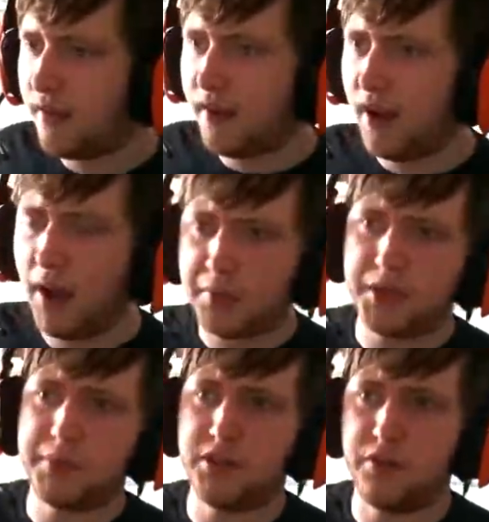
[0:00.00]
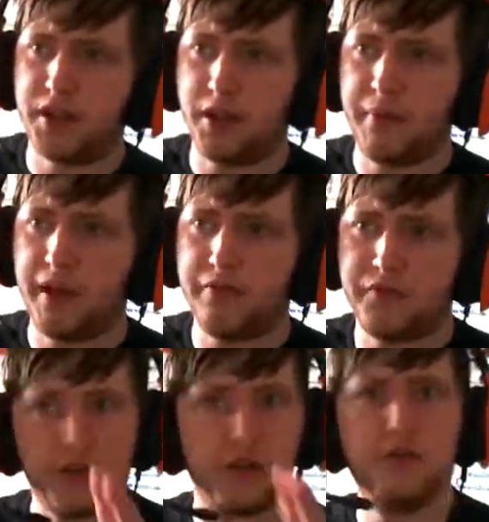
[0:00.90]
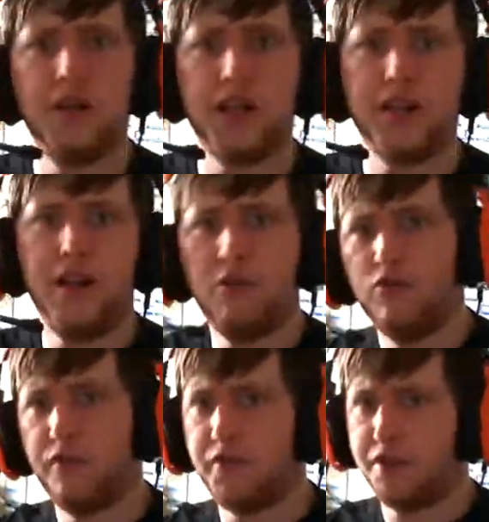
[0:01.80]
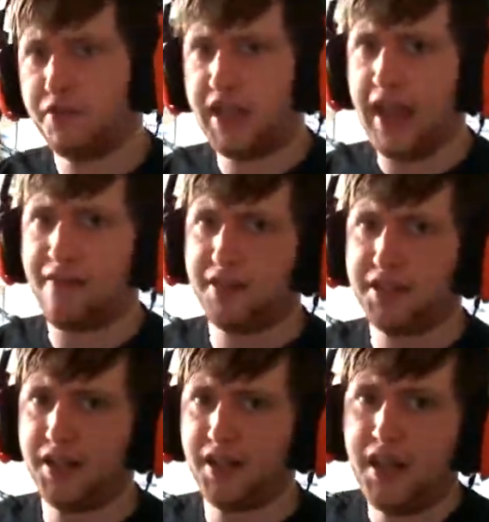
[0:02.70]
I'm going to be talking about the newly revealed character.